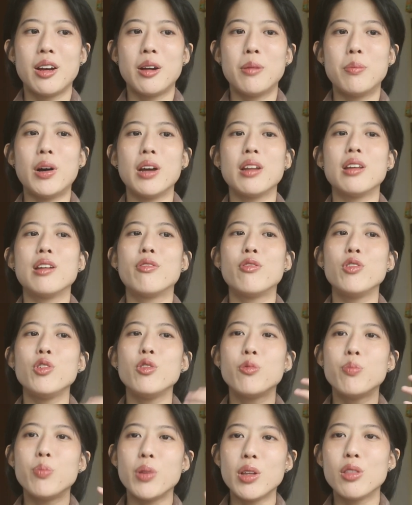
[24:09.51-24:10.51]
But if
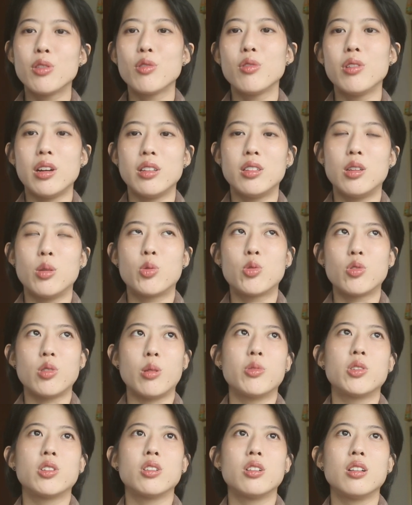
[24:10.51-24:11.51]
you've been through that
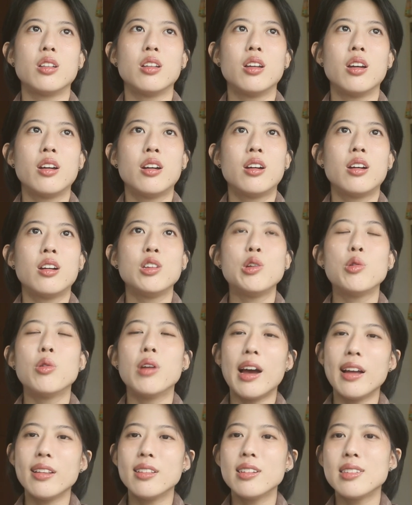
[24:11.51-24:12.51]
disruption, you
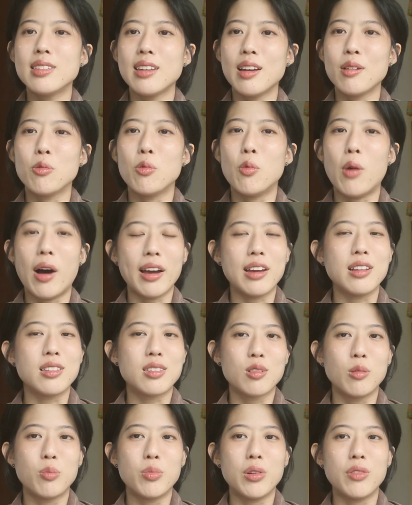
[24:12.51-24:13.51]
would understand why it's
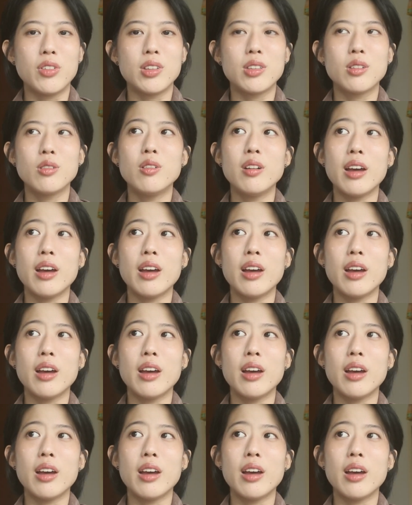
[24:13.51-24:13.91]
so pivotal.